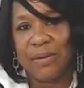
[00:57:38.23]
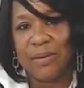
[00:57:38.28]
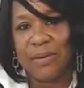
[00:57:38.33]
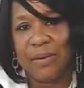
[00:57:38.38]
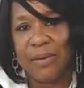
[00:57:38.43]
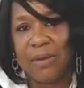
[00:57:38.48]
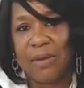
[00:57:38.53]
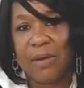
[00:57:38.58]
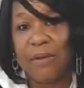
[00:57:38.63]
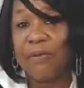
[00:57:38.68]

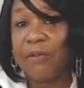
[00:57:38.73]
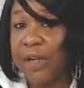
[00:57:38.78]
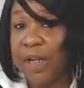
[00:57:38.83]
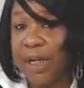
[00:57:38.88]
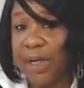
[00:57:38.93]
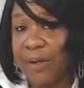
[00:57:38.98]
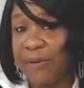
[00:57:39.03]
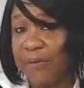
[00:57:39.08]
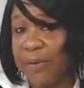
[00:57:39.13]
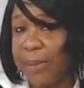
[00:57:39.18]
Free
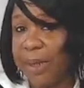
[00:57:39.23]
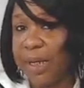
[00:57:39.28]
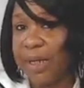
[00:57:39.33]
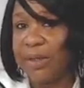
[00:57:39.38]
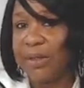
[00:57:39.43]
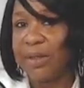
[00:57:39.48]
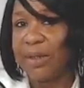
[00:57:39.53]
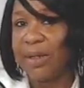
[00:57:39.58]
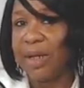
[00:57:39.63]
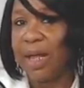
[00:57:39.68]

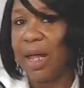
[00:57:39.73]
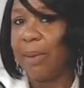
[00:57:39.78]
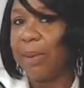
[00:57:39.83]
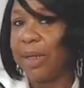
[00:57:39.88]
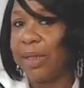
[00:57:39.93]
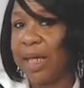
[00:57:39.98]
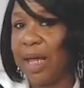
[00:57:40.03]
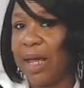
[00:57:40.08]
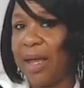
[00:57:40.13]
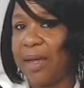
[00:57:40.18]
information. How about
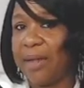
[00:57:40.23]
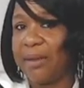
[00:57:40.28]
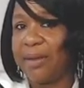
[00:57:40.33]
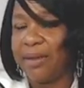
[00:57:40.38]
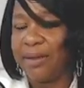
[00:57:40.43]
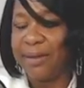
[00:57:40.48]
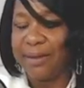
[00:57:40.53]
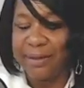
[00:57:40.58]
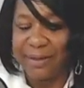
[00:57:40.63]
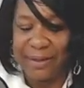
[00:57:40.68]
that?
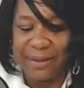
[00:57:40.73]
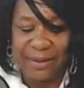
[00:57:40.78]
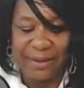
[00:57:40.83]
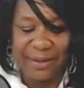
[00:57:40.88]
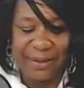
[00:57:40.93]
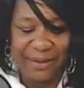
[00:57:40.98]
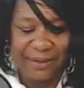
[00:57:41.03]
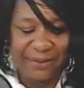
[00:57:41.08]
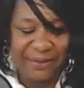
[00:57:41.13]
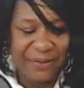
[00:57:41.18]

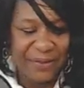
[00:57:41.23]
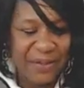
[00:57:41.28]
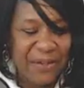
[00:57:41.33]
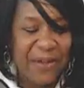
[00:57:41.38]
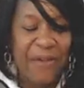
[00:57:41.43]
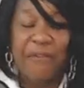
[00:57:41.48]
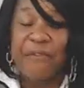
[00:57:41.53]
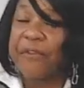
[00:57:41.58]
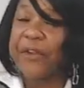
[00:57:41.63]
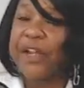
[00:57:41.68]

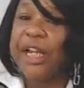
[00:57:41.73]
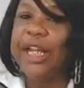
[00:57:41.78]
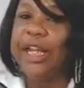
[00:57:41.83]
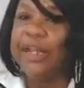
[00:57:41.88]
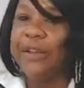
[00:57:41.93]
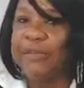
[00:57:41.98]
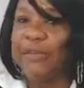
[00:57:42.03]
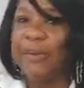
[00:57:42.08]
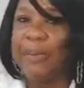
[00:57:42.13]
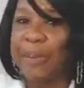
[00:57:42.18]
Free
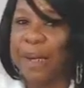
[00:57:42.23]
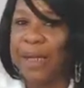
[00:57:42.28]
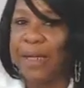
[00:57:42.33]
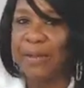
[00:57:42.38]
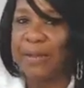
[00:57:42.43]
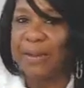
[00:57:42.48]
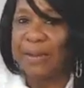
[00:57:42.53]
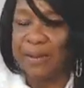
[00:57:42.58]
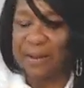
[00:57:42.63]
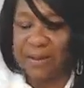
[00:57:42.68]

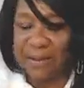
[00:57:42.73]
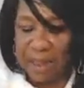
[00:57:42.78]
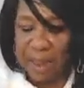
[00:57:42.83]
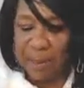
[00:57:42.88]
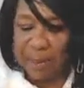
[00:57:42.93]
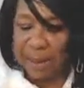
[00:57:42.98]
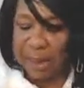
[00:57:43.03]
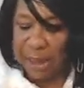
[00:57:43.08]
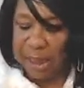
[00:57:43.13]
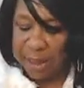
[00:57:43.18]
information. Come
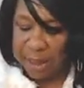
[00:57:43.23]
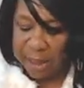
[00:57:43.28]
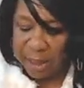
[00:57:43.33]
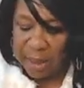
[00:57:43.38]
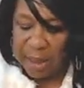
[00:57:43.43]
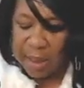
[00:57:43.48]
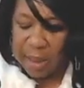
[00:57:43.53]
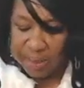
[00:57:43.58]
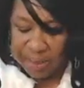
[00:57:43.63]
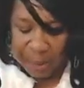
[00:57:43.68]
and get it.
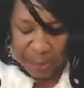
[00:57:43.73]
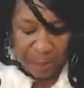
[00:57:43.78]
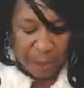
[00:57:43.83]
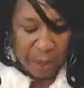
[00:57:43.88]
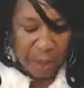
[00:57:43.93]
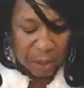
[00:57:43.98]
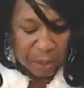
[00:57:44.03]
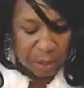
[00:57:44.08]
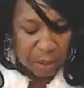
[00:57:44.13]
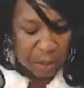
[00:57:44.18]
People go
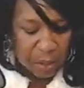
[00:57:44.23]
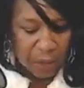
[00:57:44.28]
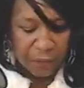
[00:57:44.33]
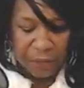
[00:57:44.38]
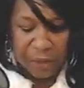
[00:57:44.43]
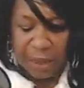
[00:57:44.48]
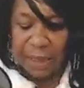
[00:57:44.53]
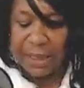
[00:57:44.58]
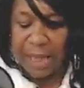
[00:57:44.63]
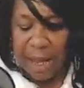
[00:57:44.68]
to school for
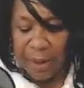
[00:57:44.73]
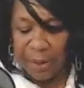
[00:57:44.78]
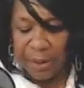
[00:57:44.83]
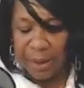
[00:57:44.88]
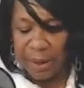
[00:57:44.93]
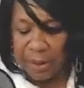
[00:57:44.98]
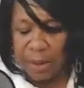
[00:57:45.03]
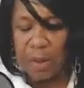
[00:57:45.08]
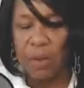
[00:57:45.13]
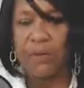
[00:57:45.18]
this. I went to
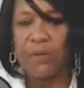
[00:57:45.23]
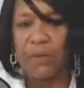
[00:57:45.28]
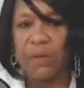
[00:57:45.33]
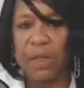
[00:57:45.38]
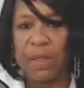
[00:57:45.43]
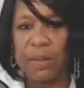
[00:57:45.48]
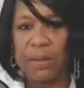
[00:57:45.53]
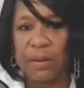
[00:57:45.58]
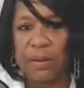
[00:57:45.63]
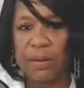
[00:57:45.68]
school for this.